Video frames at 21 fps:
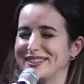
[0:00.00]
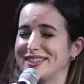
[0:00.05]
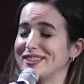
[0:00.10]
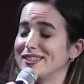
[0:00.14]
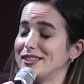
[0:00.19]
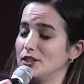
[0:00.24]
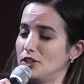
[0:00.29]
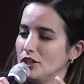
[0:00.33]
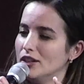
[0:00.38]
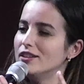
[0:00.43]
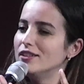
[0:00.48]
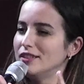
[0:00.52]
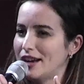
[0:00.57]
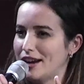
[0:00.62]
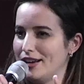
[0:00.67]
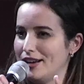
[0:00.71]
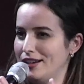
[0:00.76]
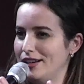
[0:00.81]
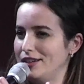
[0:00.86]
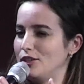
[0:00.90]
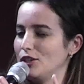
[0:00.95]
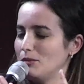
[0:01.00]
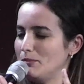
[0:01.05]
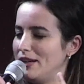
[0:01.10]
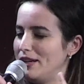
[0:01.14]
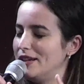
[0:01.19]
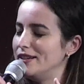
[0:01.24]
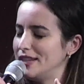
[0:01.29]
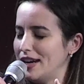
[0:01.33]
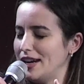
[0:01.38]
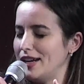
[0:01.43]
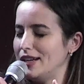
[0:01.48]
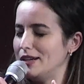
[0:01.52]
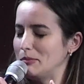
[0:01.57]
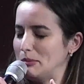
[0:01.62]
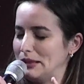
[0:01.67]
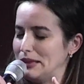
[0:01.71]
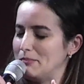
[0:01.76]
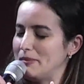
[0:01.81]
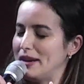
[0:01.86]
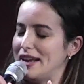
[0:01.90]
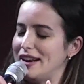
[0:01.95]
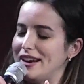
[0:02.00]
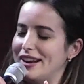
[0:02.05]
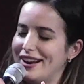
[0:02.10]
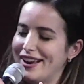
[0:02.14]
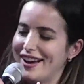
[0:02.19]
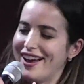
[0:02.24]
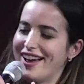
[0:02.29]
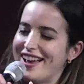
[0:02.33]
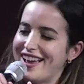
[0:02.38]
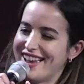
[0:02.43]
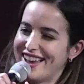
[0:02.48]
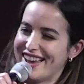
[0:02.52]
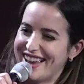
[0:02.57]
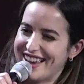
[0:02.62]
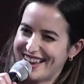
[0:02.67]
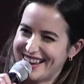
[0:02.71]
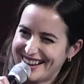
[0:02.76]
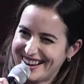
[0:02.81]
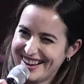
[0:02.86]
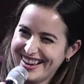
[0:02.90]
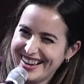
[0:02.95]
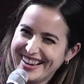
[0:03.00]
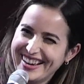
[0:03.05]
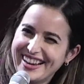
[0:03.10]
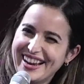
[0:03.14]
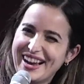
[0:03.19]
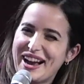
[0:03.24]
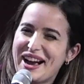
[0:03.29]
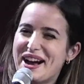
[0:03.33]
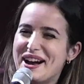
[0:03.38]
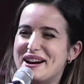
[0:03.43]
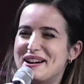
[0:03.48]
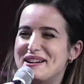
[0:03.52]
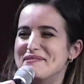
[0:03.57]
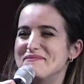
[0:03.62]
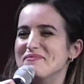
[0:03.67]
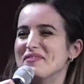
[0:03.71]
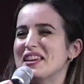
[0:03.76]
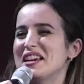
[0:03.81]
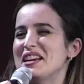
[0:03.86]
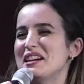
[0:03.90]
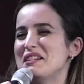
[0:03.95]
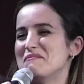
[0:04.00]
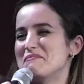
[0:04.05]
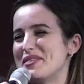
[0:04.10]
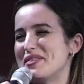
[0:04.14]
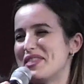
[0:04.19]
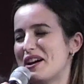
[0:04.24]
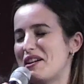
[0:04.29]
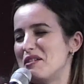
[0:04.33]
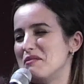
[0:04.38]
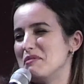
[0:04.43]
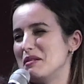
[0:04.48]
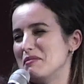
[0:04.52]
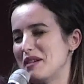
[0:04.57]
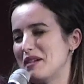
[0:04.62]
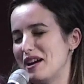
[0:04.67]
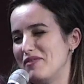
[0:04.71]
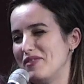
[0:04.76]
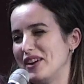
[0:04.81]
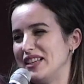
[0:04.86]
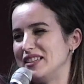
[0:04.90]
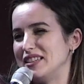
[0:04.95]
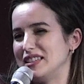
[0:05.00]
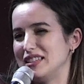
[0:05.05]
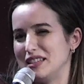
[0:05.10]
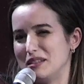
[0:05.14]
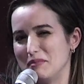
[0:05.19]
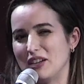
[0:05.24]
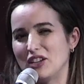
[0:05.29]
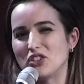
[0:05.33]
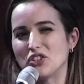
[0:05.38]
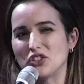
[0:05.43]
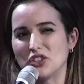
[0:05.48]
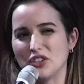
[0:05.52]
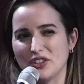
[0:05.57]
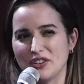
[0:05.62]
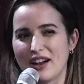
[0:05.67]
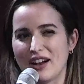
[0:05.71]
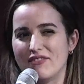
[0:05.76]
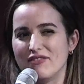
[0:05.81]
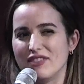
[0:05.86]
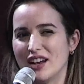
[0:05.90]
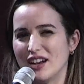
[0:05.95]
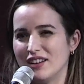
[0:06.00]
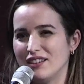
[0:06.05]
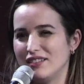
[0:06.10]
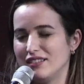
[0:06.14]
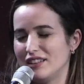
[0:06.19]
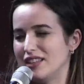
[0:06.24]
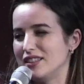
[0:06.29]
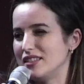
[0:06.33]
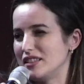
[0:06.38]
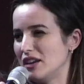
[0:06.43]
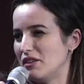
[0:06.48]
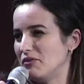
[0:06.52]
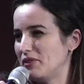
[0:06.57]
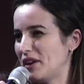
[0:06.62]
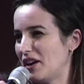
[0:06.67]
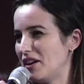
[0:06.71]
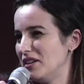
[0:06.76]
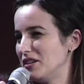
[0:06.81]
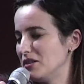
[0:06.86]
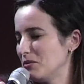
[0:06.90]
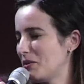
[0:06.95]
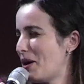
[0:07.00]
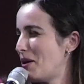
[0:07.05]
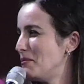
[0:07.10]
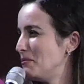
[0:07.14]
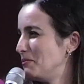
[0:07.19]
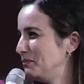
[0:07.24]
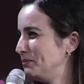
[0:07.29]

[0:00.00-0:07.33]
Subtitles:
because it took a lot. It took me a day to put the Band-Aid on. But that would be my advice, is to make sure you have that self-care as well.